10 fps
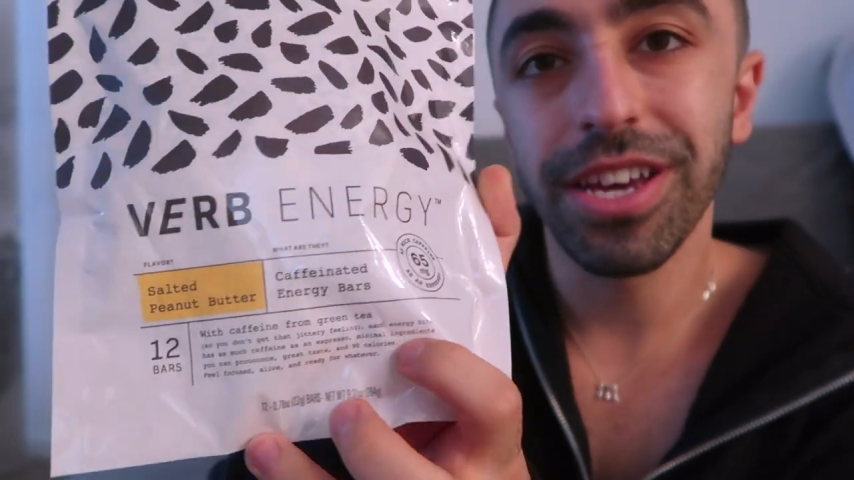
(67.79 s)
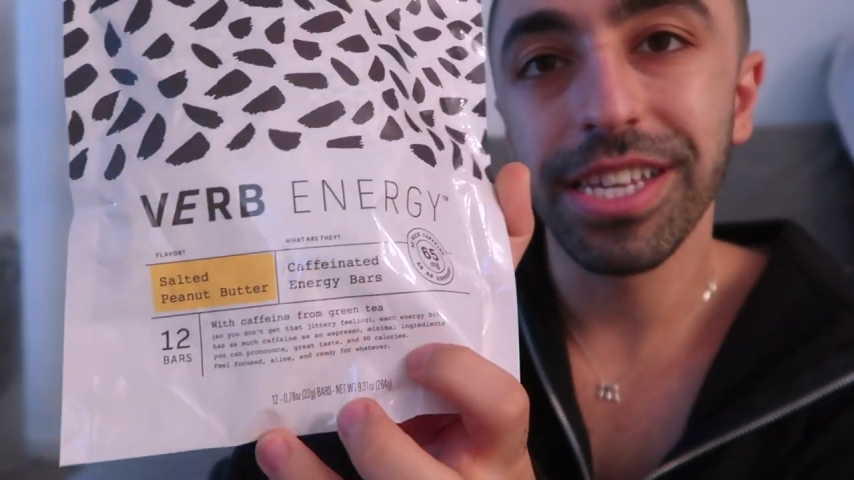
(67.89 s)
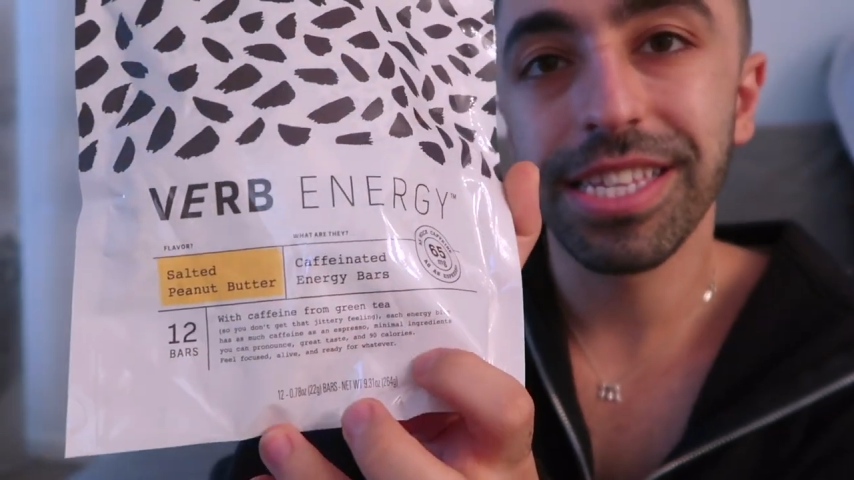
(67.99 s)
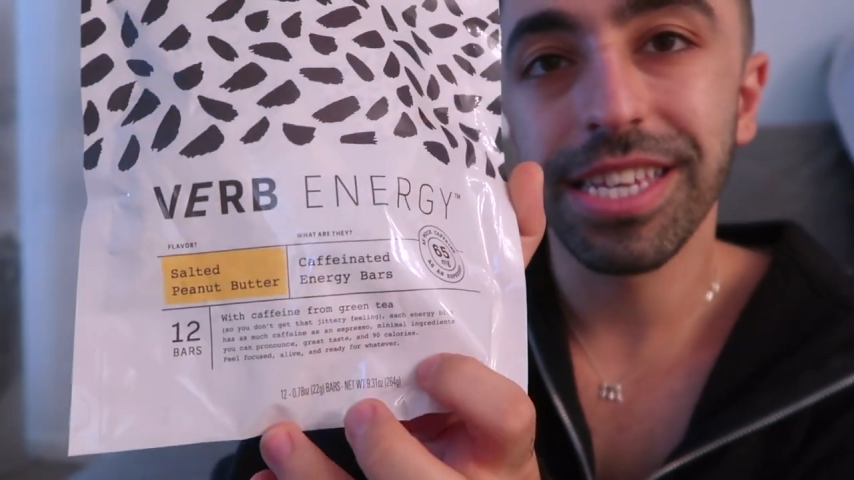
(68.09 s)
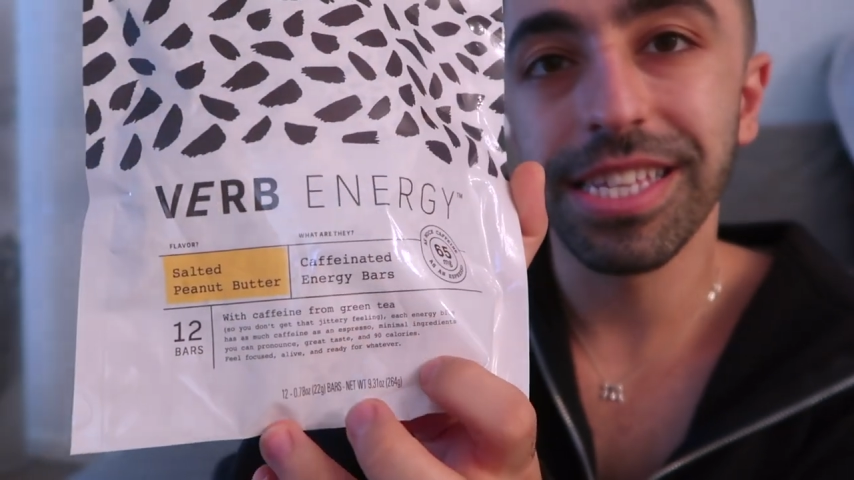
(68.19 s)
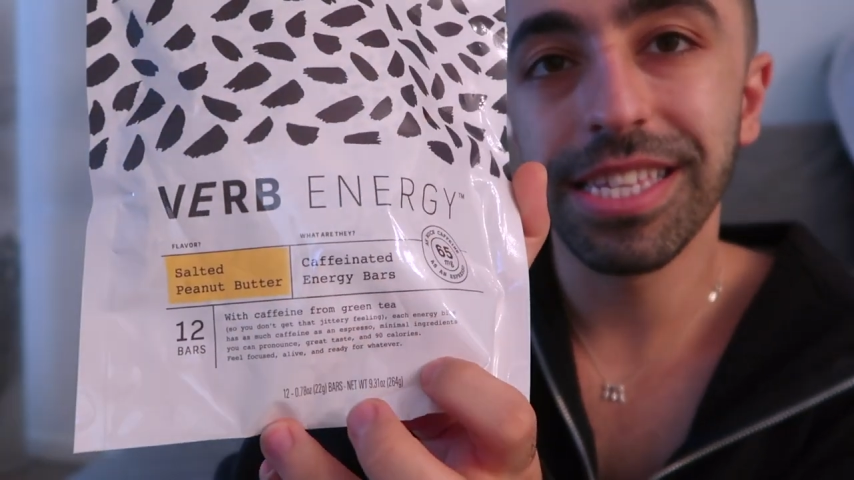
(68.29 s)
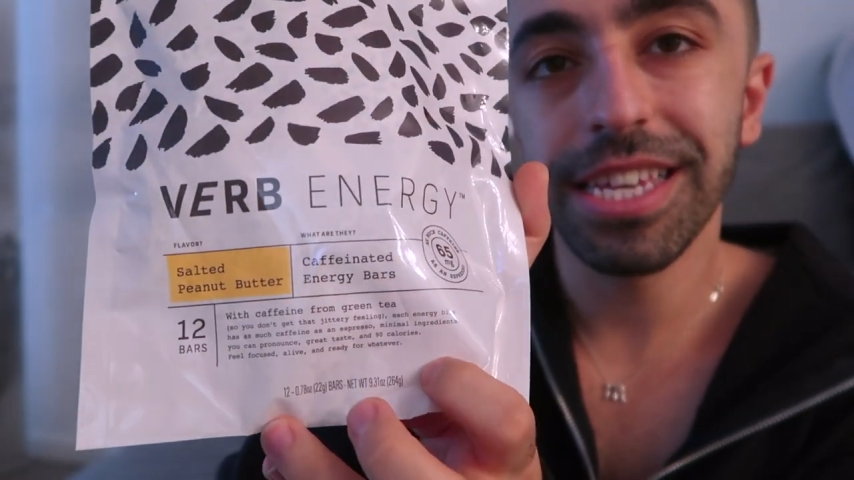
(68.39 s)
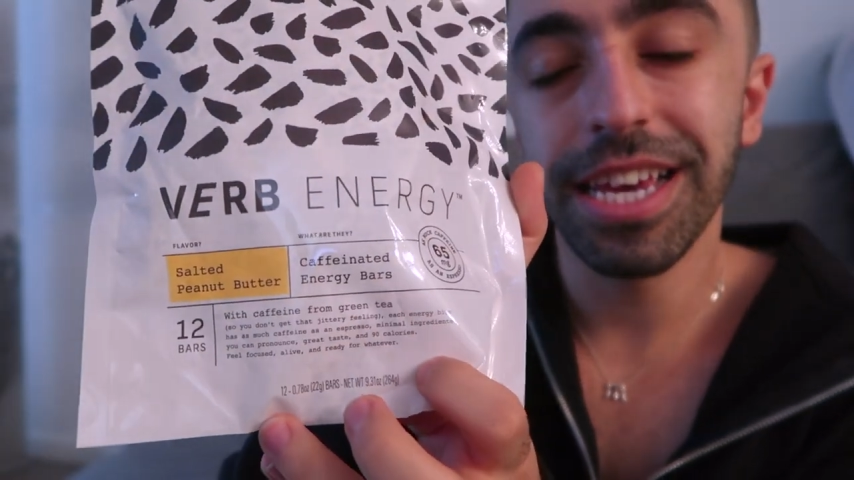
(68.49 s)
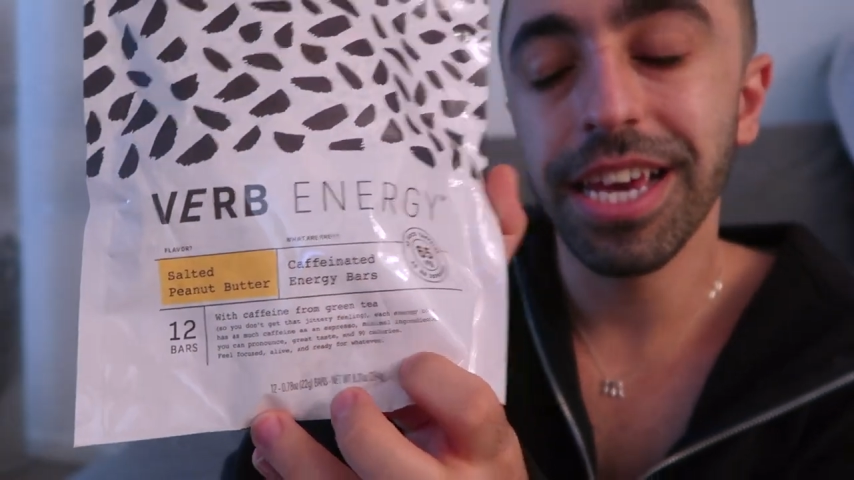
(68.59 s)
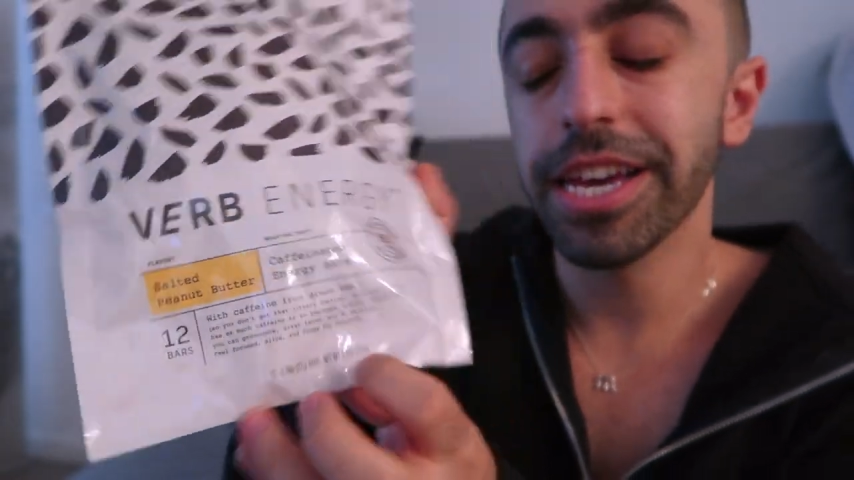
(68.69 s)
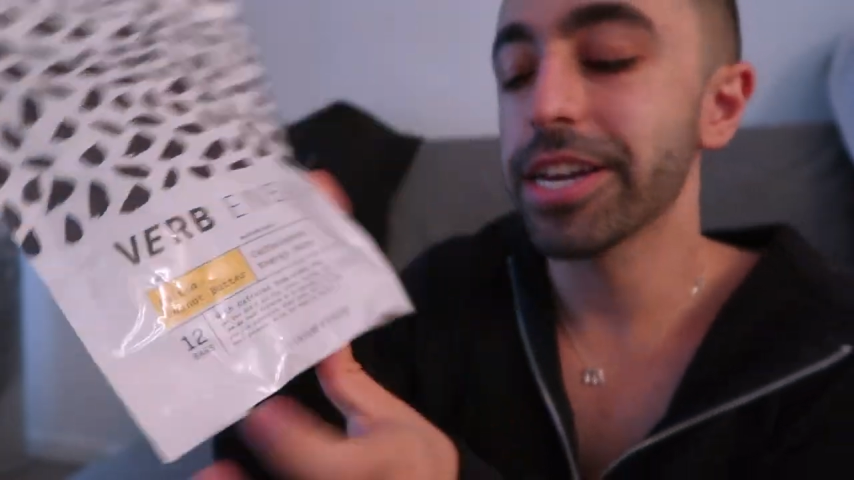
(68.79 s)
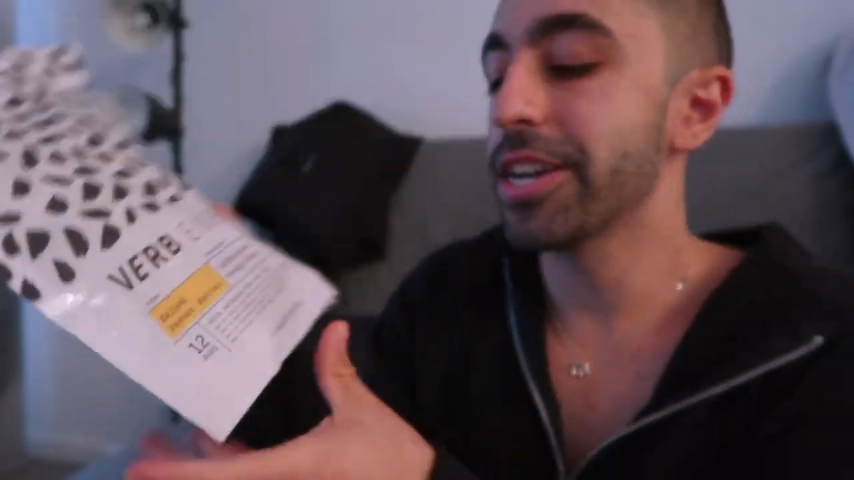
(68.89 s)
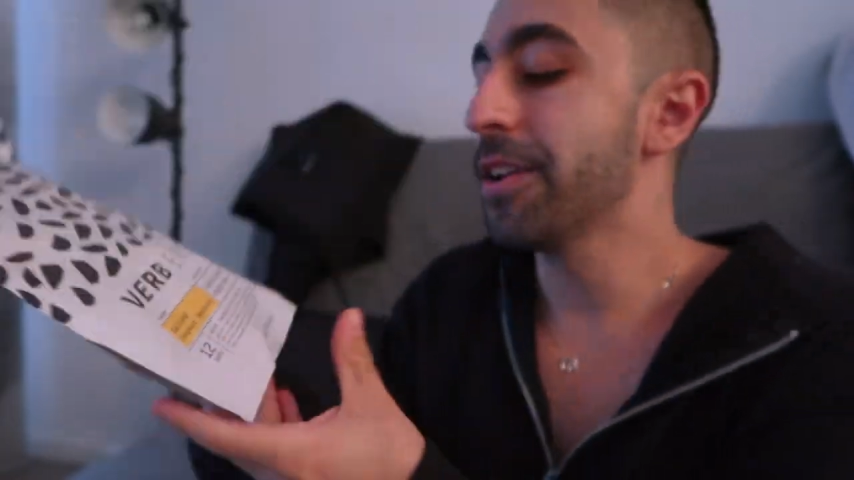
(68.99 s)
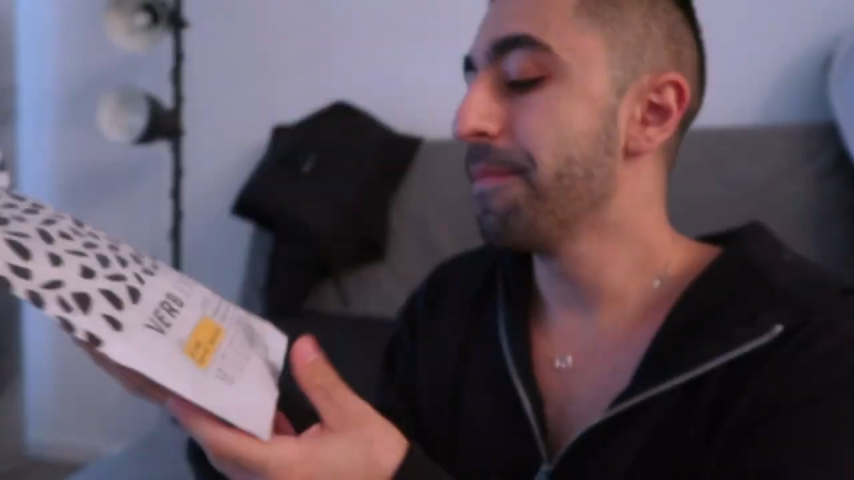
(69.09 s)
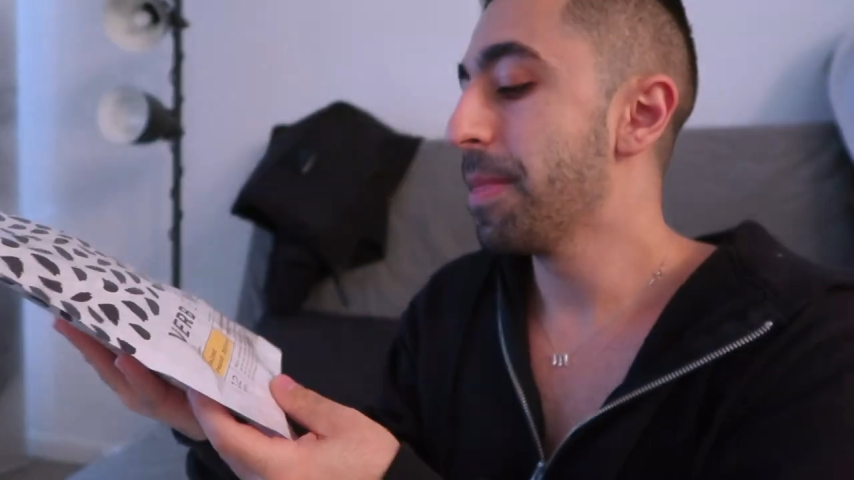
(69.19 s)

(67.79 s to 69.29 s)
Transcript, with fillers: as you can see here,